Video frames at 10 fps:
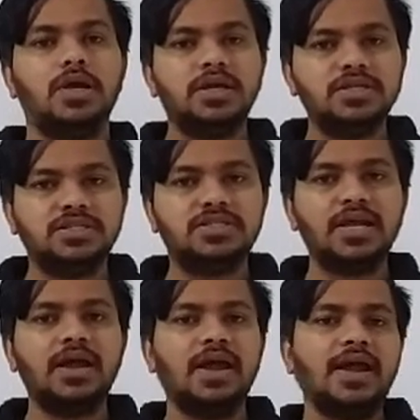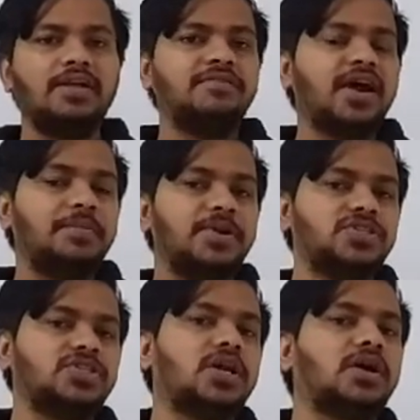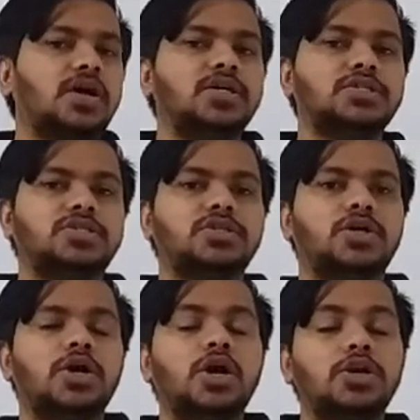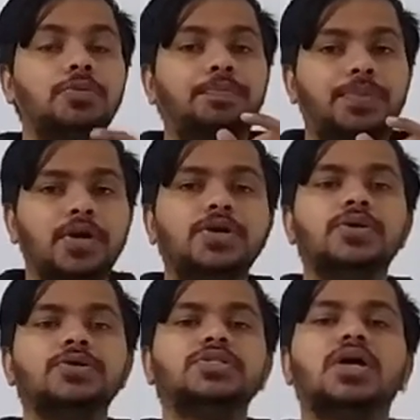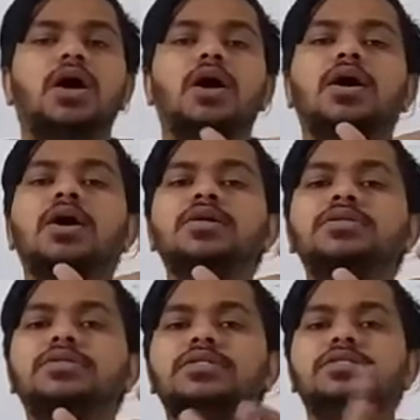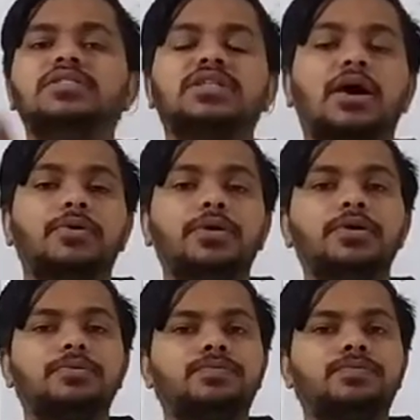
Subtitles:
is there any vibration occurs to produce a sound?